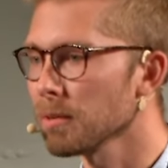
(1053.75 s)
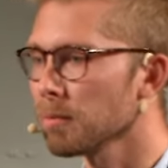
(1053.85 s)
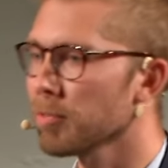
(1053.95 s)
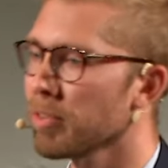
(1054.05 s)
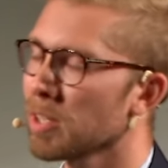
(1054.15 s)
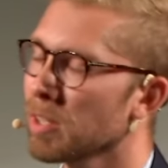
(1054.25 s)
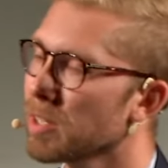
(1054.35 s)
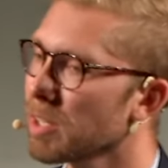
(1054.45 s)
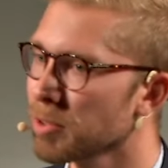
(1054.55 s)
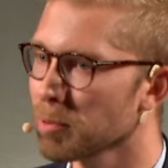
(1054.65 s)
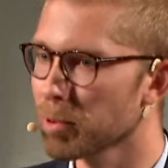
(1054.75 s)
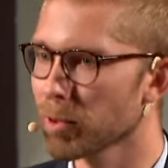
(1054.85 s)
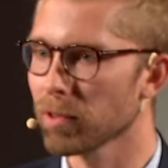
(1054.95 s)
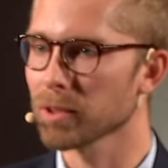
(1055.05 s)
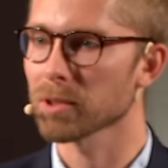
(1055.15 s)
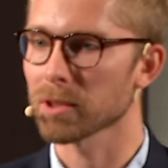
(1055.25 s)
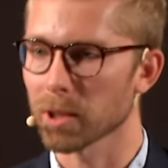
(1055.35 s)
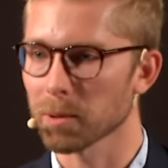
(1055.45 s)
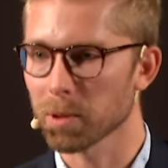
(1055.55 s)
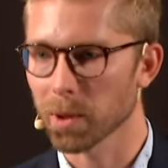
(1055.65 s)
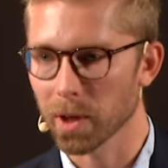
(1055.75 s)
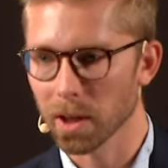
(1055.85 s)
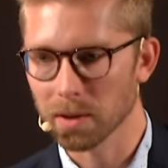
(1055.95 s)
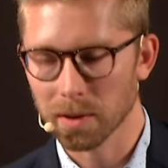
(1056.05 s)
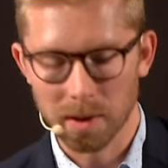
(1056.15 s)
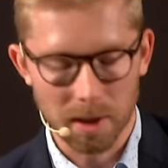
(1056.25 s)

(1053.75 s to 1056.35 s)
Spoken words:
we finally got the approval to start the project.